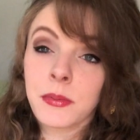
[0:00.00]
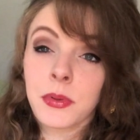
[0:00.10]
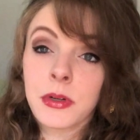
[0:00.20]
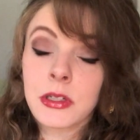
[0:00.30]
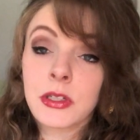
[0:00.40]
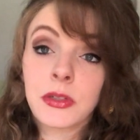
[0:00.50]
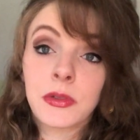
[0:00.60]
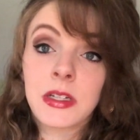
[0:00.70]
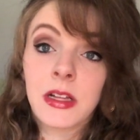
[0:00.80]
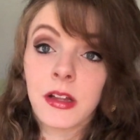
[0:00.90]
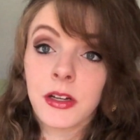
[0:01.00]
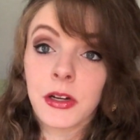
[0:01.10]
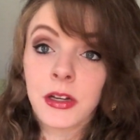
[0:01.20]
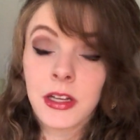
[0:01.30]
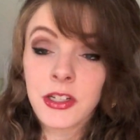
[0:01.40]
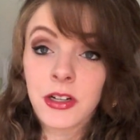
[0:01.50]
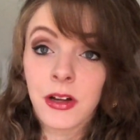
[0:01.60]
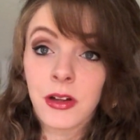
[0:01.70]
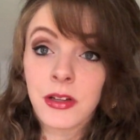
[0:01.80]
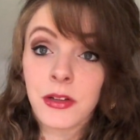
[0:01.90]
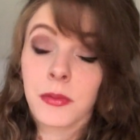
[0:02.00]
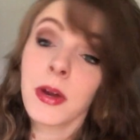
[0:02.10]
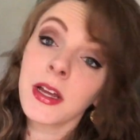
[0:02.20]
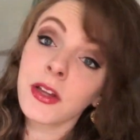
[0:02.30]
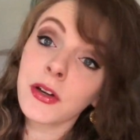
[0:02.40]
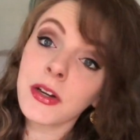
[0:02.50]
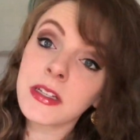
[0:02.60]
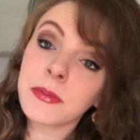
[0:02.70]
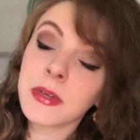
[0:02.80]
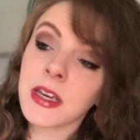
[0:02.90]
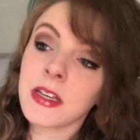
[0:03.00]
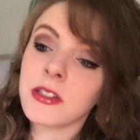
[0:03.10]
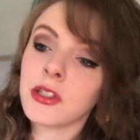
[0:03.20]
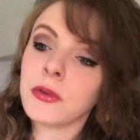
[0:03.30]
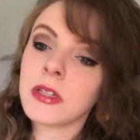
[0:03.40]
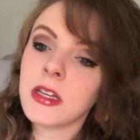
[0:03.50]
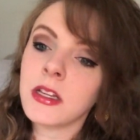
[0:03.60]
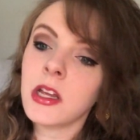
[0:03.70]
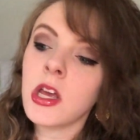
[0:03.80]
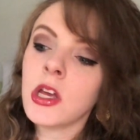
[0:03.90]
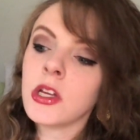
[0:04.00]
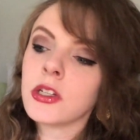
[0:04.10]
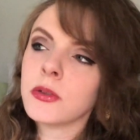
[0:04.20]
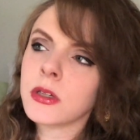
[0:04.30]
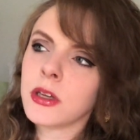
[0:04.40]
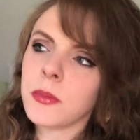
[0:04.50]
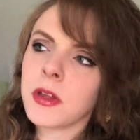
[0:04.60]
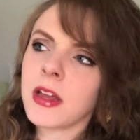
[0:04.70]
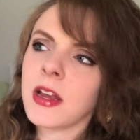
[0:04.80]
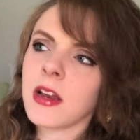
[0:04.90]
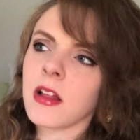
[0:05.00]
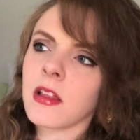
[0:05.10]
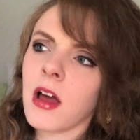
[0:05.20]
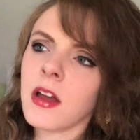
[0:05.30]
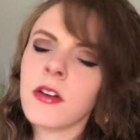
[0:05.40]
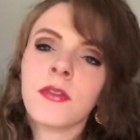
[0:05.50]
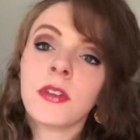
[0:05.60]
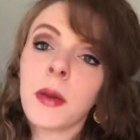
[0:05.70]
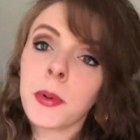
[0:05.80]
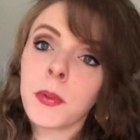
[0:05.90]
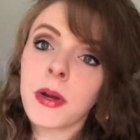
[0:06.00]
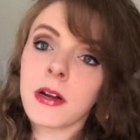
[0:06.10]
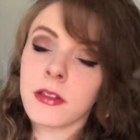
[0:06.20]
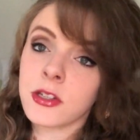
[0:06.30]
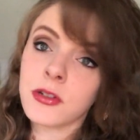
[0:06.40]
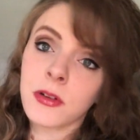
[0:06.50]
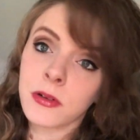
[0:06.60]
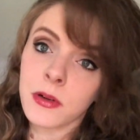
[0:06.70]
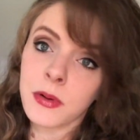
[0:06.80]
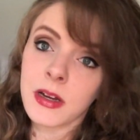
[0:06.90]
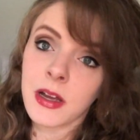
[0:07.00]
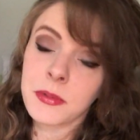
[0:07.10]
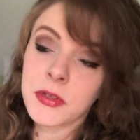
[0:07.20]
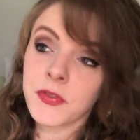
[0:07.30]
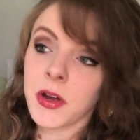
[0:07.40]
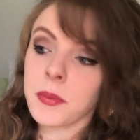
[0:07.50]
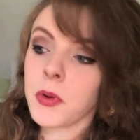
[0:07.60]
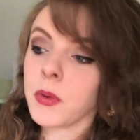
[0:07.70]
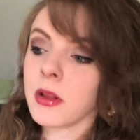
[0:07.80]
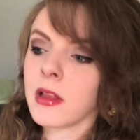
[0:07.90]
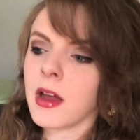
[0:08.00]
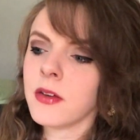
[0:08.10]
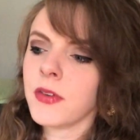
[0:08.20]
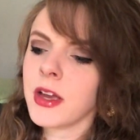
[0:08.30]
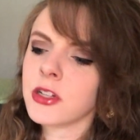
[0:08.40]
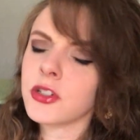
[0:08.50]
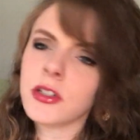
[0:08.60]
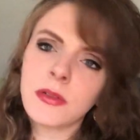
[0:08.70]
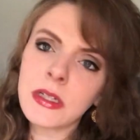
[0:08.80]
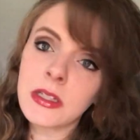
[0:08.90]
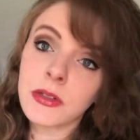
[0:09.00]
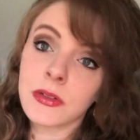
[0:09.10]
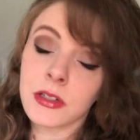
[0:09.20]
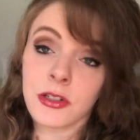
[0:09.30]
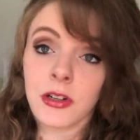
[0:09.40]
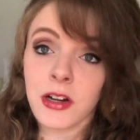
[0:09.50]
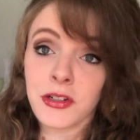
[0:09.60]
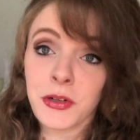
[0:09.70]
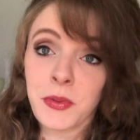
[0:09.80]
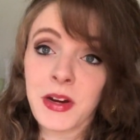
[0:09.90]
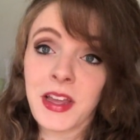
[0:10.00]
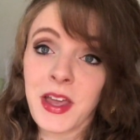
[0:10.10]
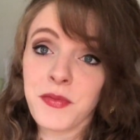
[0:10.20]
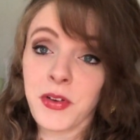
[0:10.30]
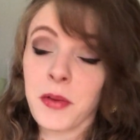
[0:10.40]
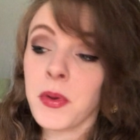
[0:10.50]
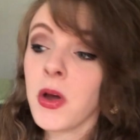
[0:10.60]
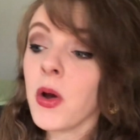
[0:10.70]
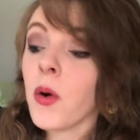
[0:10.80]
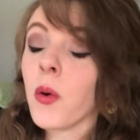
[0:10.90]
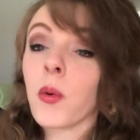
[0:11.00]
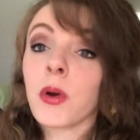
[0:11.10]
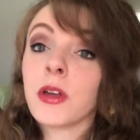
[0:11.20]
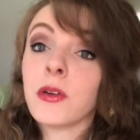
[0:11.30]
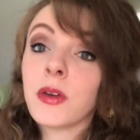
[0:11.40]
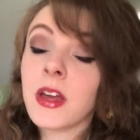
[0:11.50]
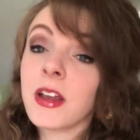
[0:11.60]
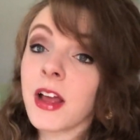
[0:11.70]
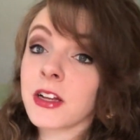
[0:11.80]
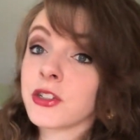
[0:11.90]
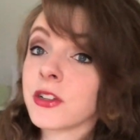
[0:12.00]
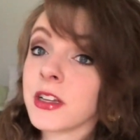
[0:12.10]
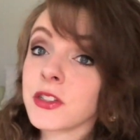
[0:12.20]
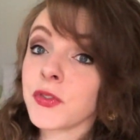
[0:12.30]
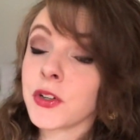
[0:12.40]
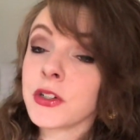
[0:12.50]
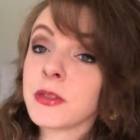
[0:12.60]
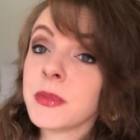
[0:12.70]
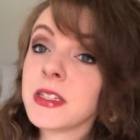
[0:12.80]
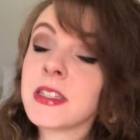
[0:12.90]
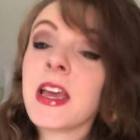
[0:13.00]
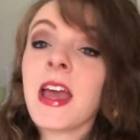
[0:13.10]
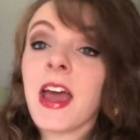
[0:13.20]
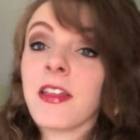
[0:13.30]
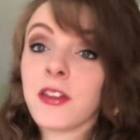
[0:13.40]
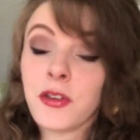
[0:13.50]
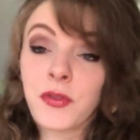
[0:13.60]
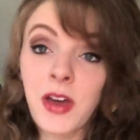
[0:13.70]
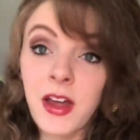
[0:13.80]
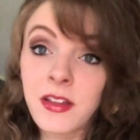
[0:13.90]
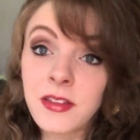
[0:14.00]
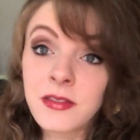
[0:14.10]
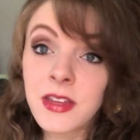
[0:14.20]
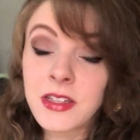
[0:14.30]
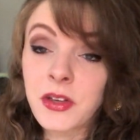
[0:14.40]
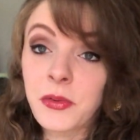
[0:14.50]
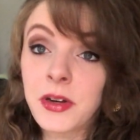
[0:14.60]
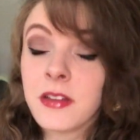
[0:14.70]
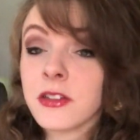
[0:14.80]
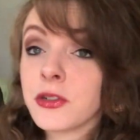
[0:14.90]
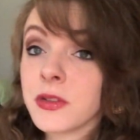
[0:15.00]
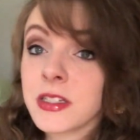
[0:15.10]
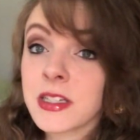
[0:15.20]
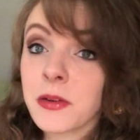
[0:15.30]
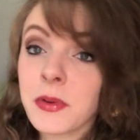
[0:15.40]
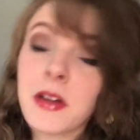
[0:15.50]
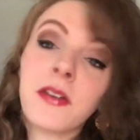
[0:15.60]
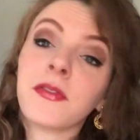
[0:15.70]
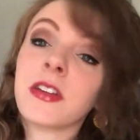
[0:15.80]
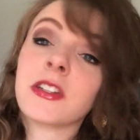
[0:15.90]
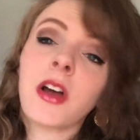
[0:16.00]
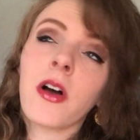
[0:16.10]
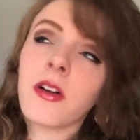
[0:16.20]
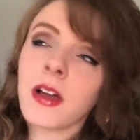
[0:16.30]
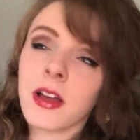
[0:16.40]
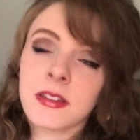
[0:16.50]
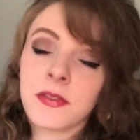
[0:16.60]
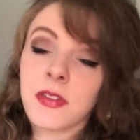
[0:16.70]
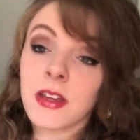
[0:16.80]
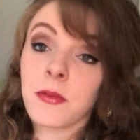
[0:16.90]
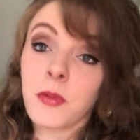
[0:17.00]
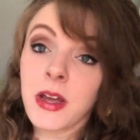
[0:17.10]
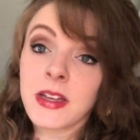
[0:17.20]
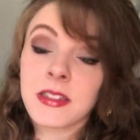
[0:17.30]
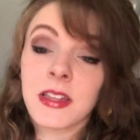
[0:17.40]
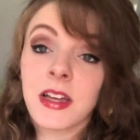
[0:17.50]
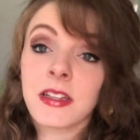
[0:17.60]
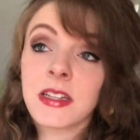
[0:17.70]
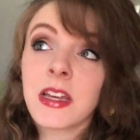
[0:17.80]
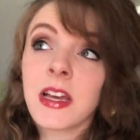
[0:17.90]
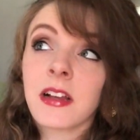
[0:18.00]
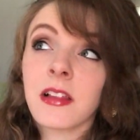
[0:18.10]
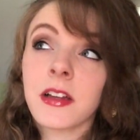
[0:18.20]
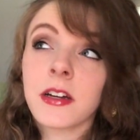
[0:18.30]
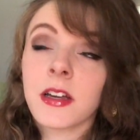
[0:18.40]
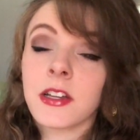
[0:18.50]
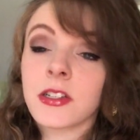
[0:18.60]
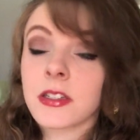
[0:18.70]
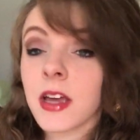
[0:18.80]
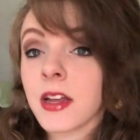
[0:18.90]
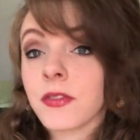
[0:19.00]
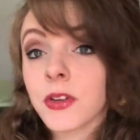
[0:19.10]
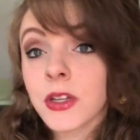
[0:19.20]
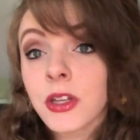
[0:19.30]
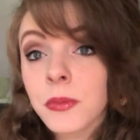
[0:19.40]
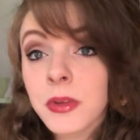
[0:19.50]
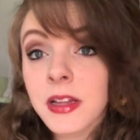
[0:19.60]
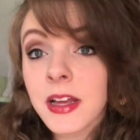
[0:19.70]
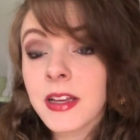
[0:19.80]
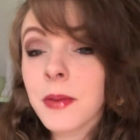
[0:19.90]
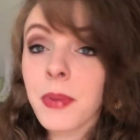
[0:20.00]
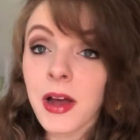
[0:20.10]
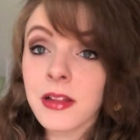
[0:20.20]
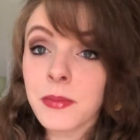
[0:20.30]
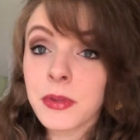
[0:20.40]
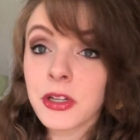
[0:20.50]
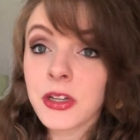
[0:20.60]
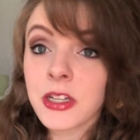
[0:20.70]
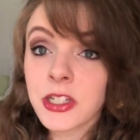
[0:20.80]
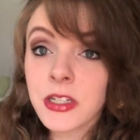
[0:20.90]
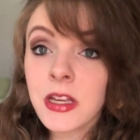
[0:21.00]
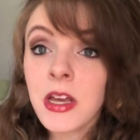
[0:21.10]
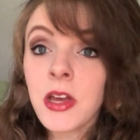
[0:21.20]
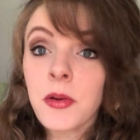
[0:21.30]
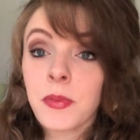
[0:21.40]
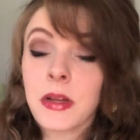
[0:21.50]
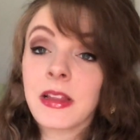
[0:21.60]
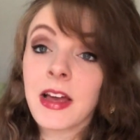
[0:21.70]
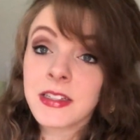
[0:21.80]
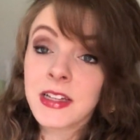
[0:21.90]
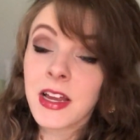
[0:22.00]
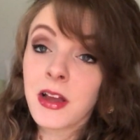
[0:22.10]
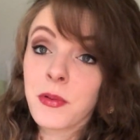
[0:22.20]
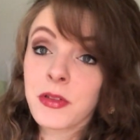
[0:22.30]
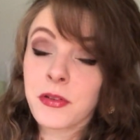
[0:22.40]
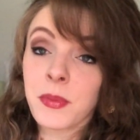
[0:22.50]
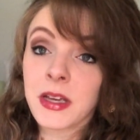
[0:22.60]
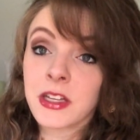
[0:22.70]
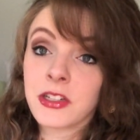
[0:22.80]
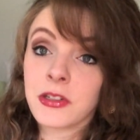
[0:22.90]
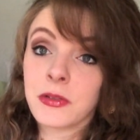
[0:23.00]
important to declutter your kitchen on the regular is because you tend to accumulate a lot of Tupperware that you don't know where it comes from, or a lot of extra utensils that you're not sure where it came from, or you get extra things for Christmas and then you've got things already that you need to get rid of. There's all kinds of ways that clutter can just kind of accumulate and pile up in your kitchen. But last night I went through my kitchen